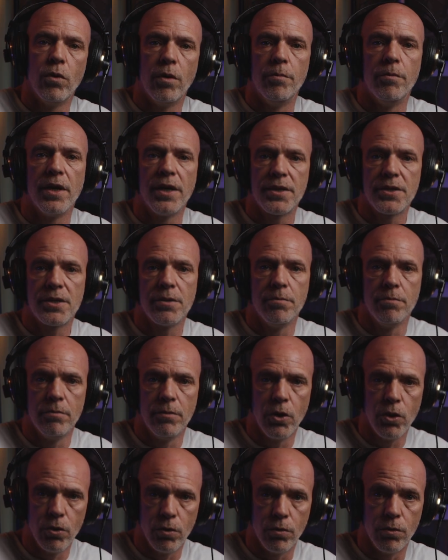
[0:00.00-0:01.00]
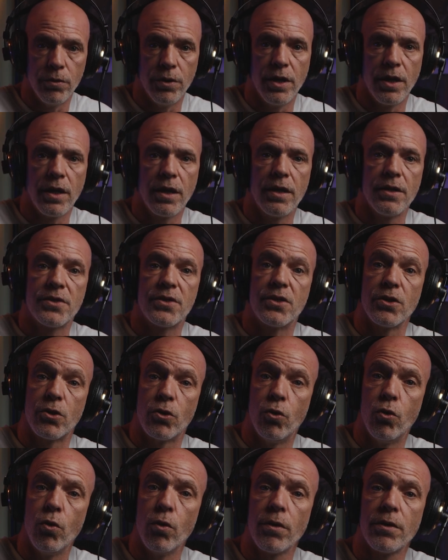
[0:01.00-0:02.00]
What makes a mode is the
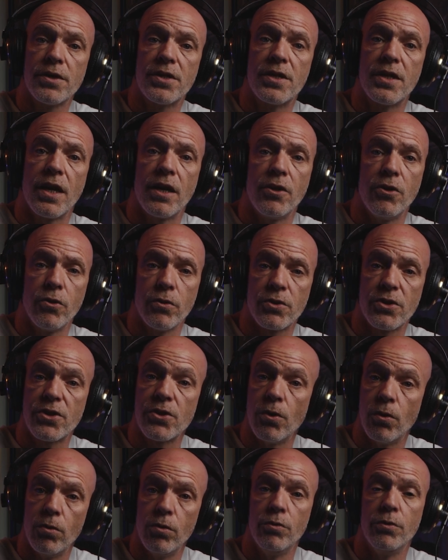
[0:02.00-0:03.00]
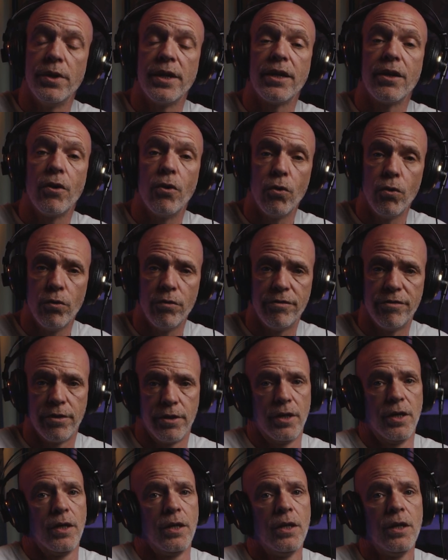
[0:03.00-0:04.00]
chords that you're soloing
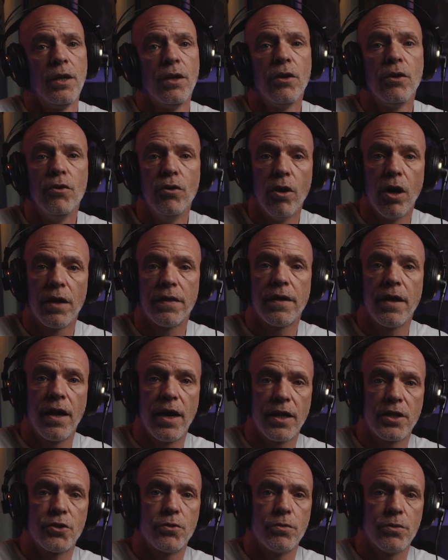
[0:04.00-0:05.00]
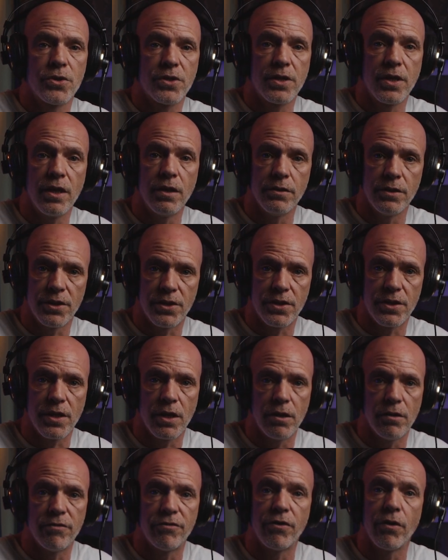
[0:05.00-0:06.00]
over, not the actual scale
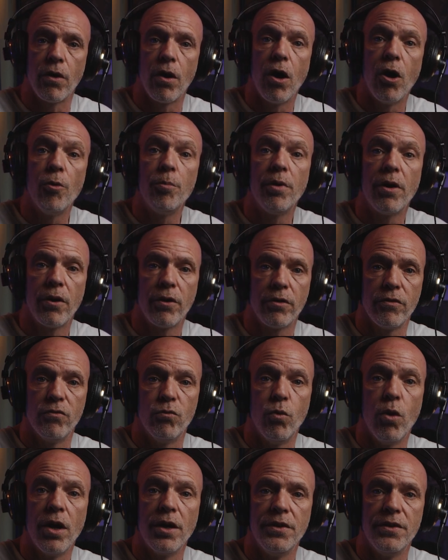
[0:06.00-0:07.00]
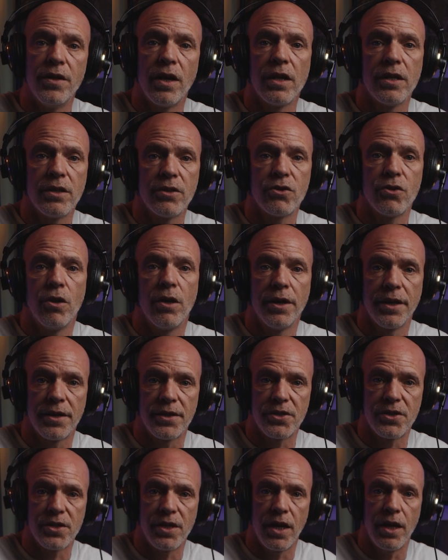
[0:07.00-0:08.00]
itself. They're all part of one
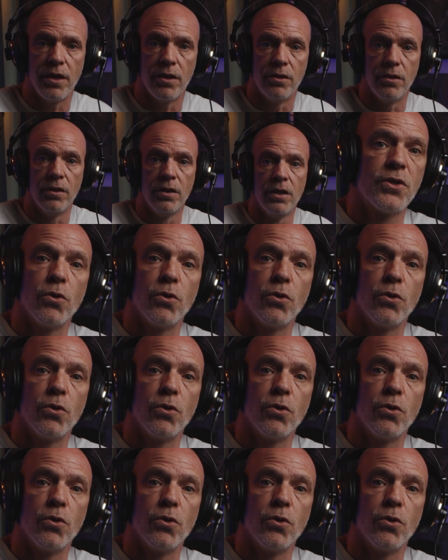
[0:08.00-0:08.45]
diatonic scale.